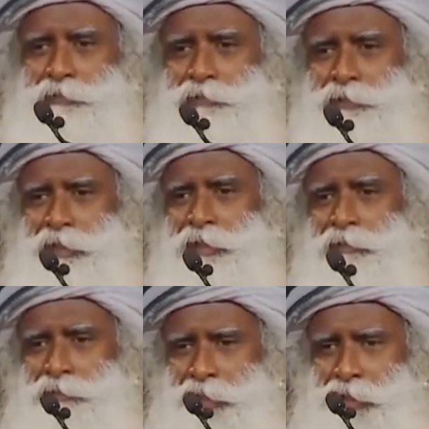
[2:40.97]
It's like
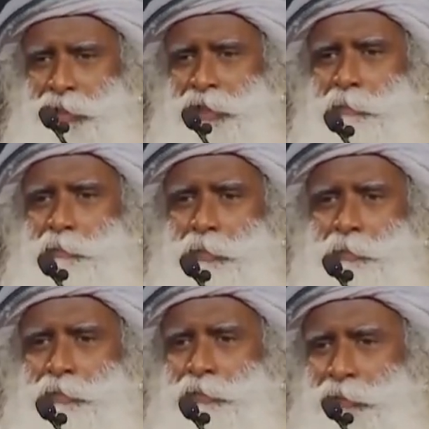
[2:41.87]
for handicapped
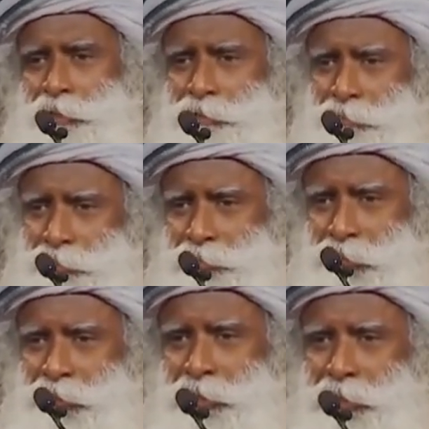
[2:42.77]
people who
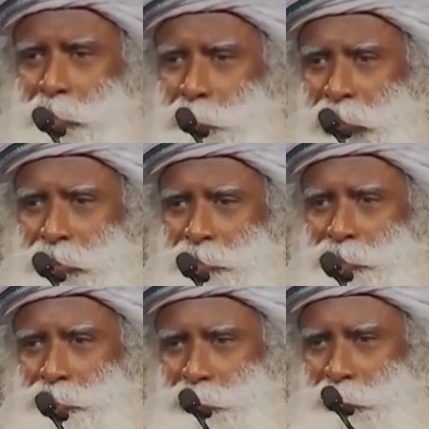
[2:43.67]
cannot balance
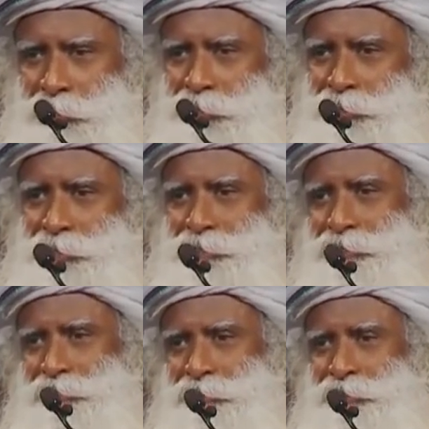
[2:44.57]
on two wheels.
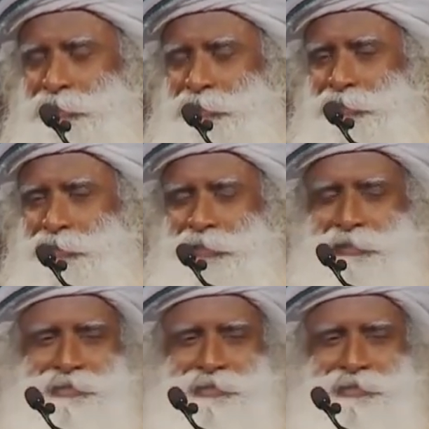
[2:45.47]
I